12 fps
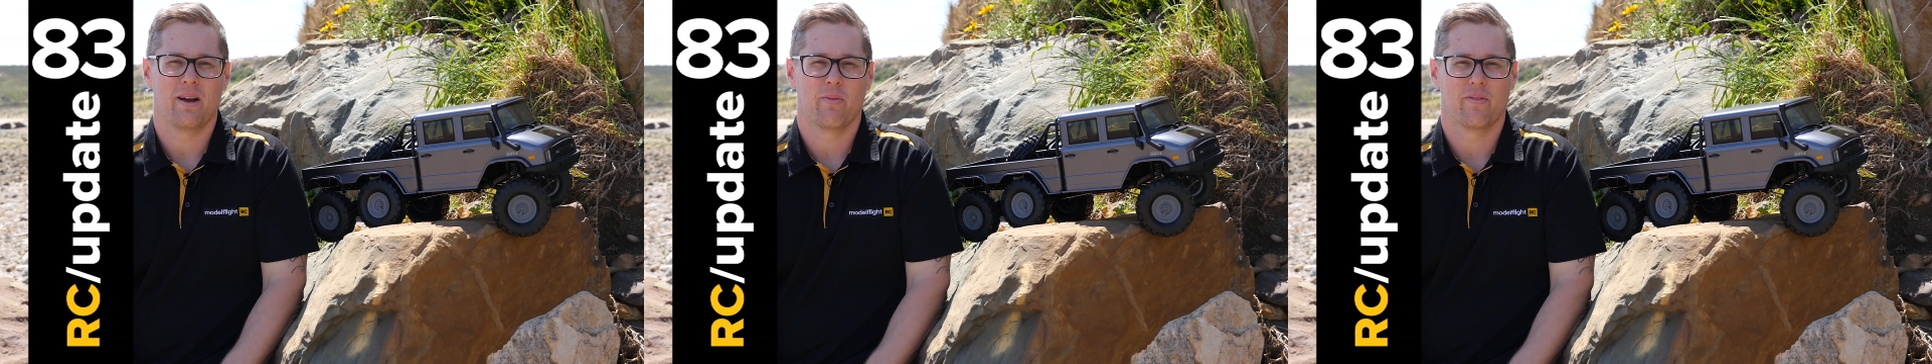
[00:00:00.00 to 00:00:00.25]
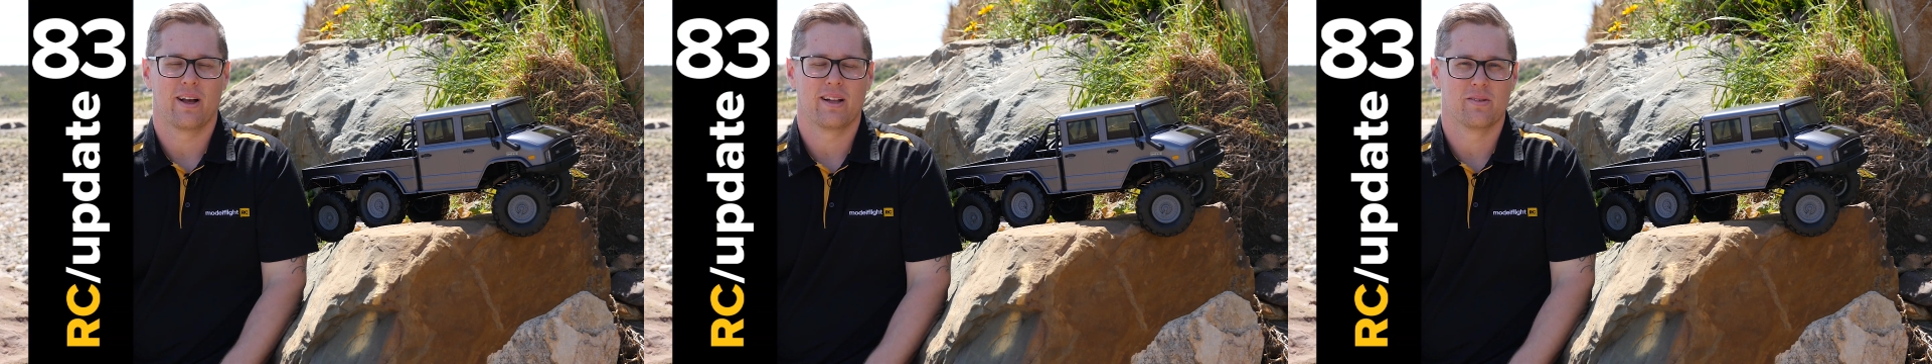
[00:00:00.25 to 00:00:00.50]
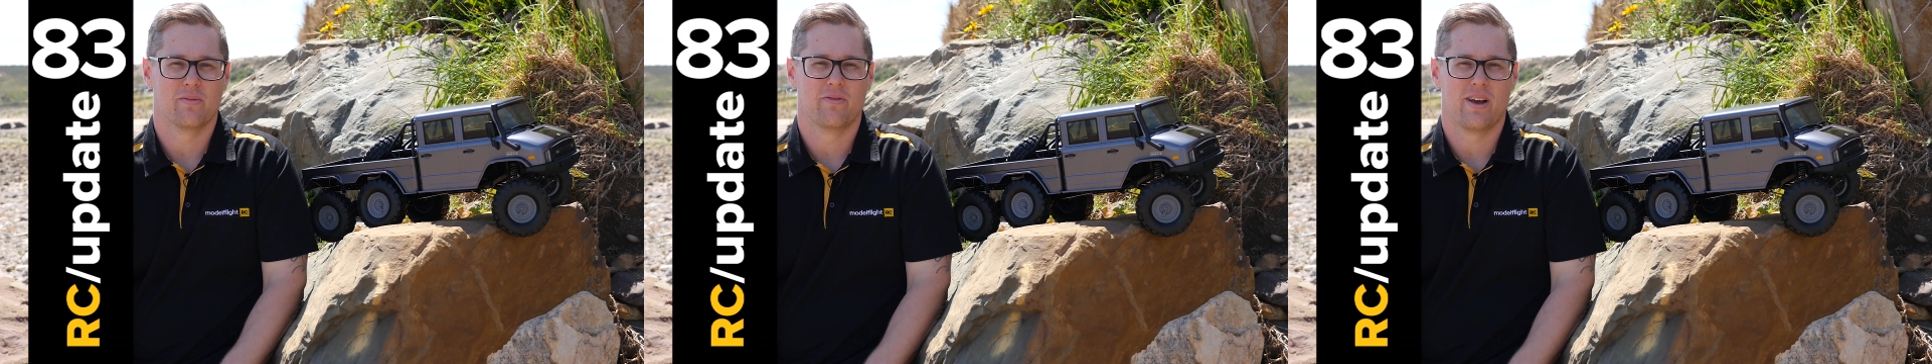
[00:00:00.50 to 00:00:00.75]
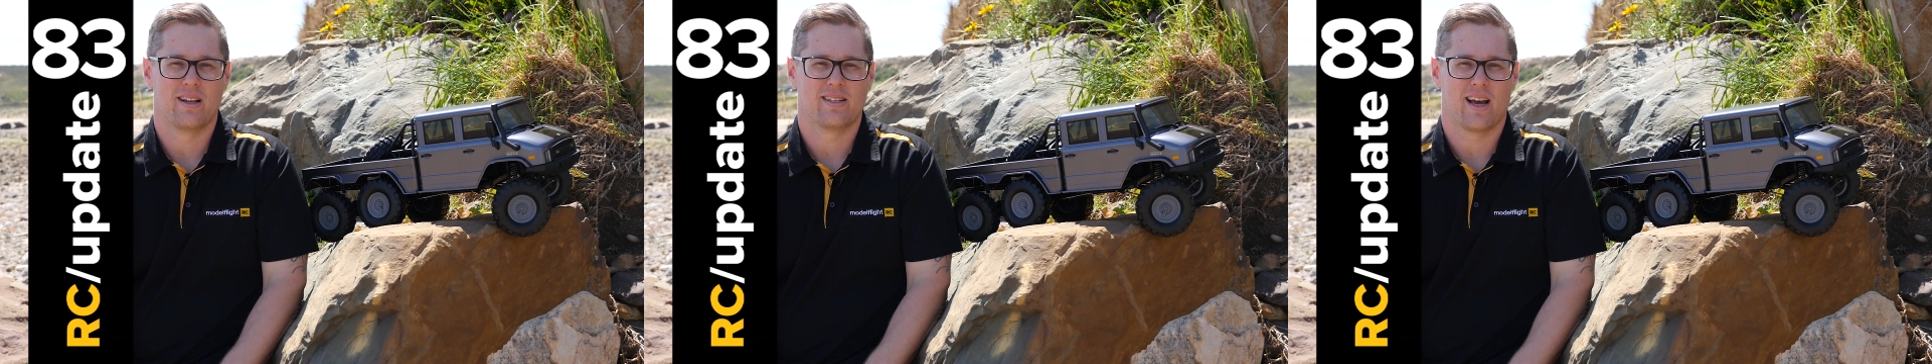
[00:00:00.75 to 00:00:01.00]
We've had some
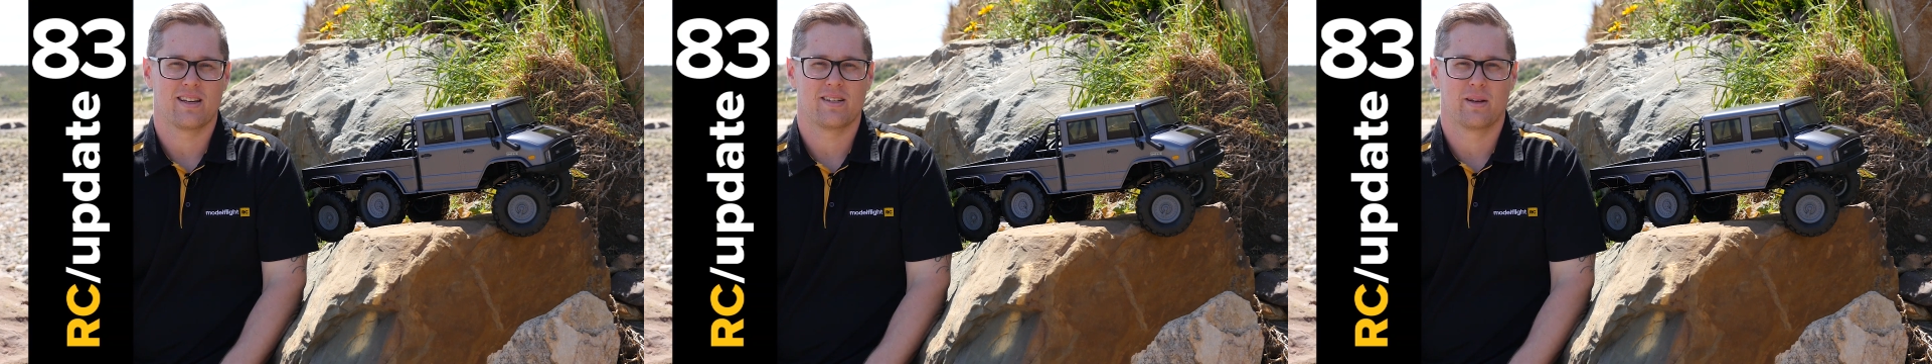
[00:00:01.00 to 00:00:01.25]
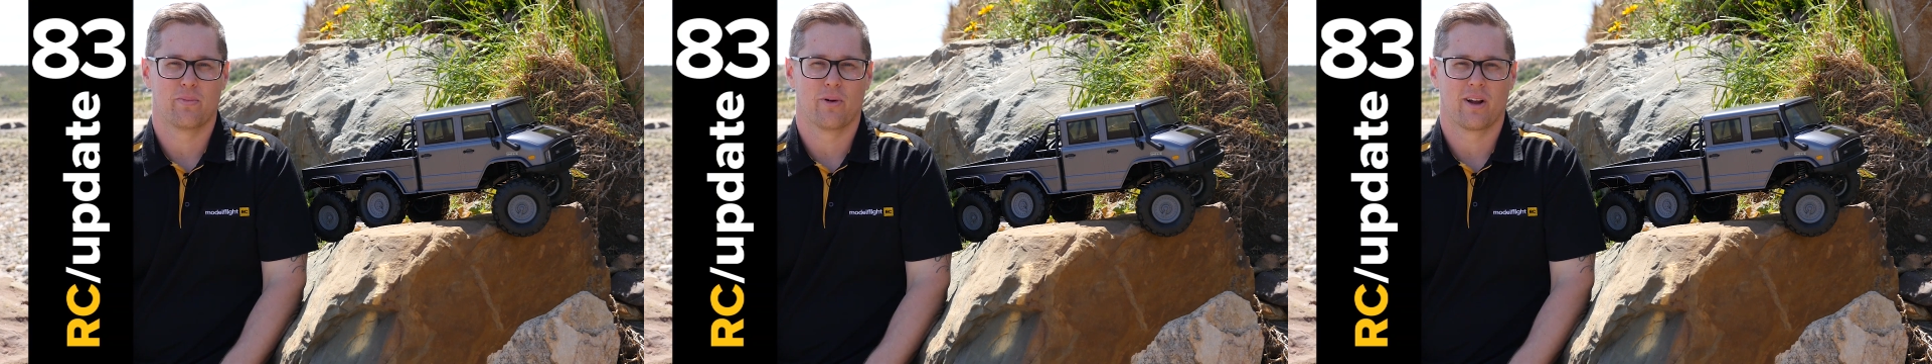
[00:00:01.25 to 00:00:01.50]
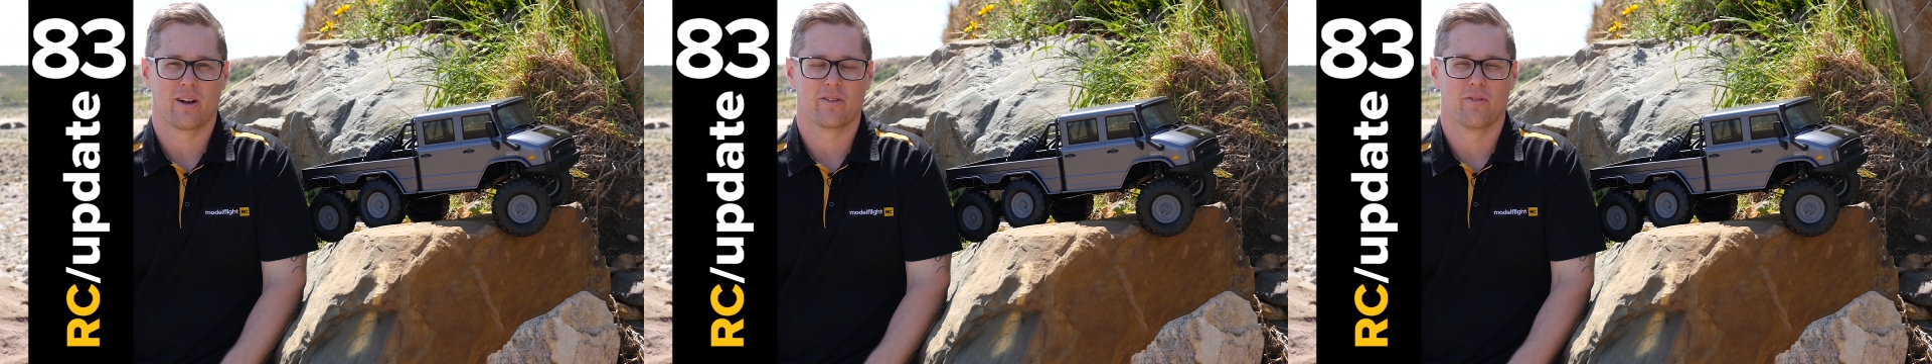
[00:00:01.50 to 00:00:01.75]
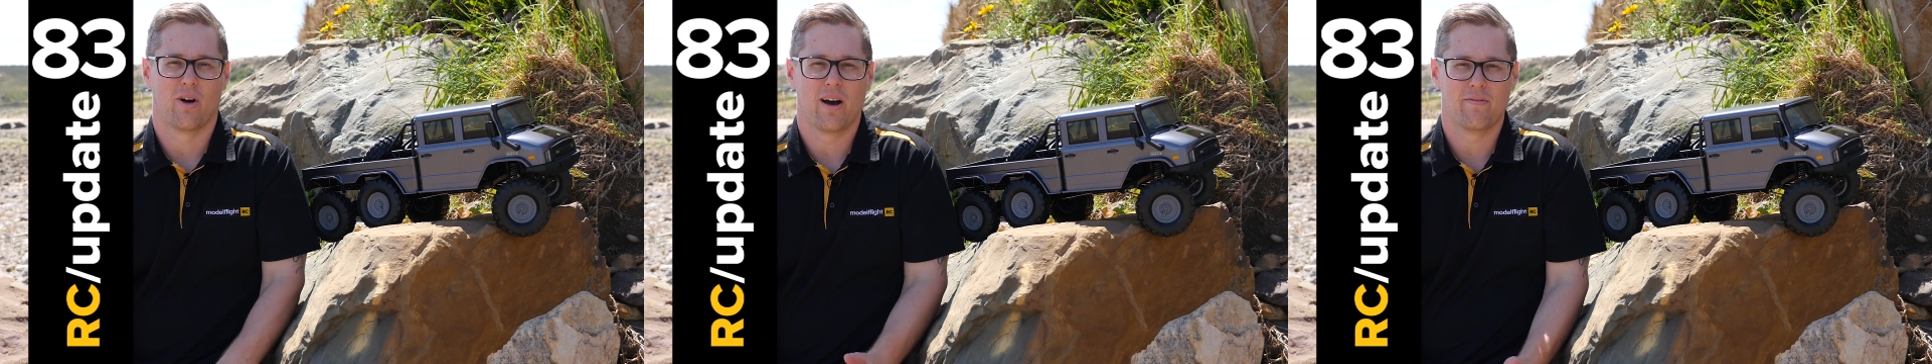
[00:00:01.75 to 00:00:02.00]
fantastic product
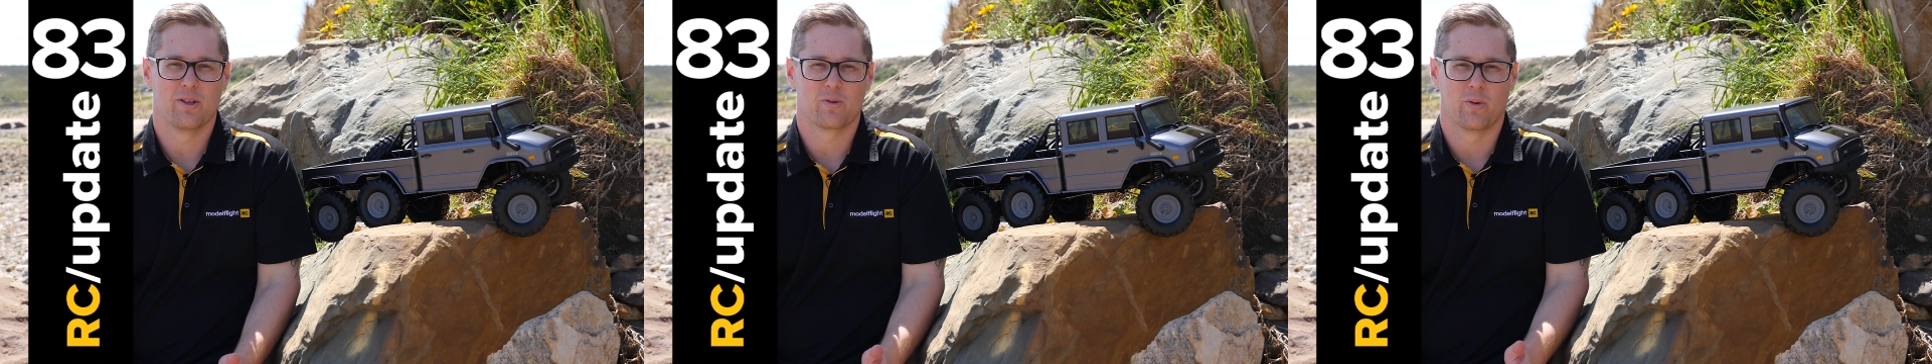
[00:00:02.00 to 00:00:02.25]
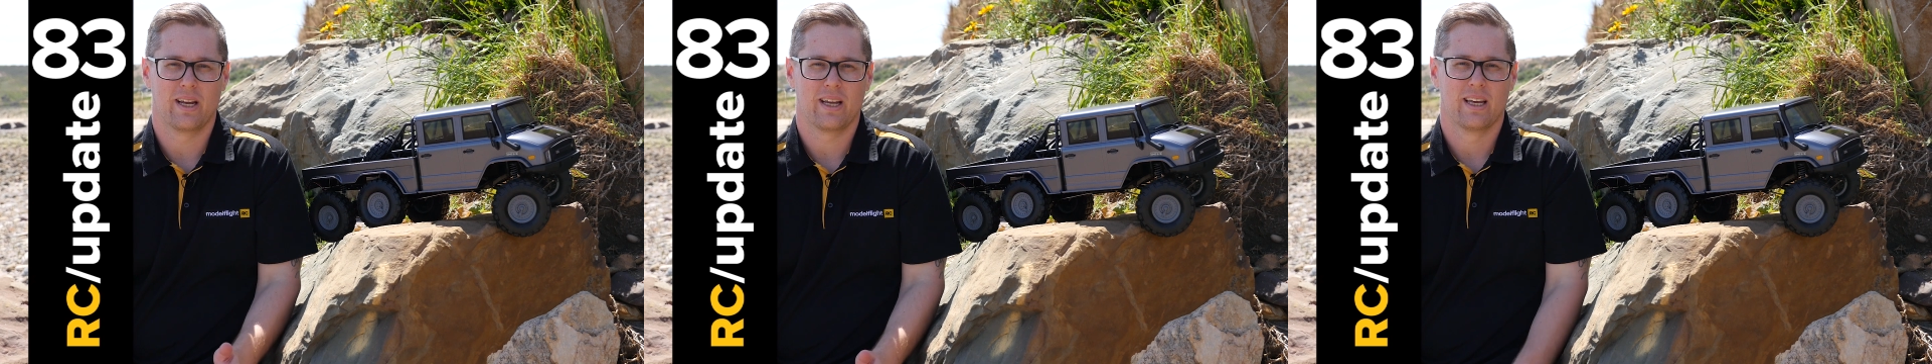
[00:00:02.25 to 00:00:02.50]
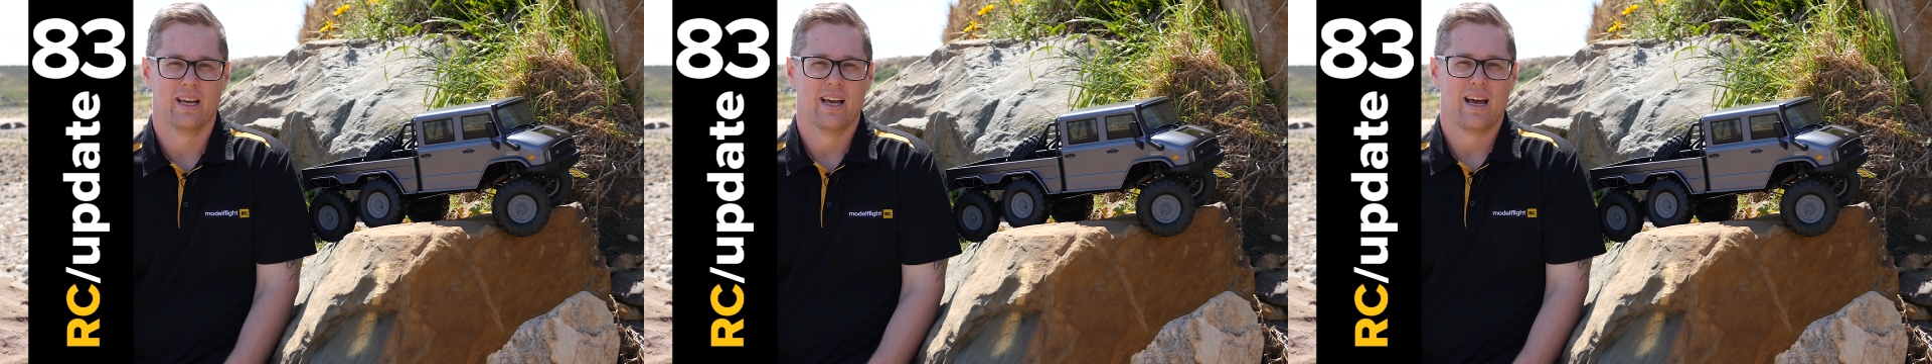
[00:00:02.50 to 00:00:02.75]
arrive this week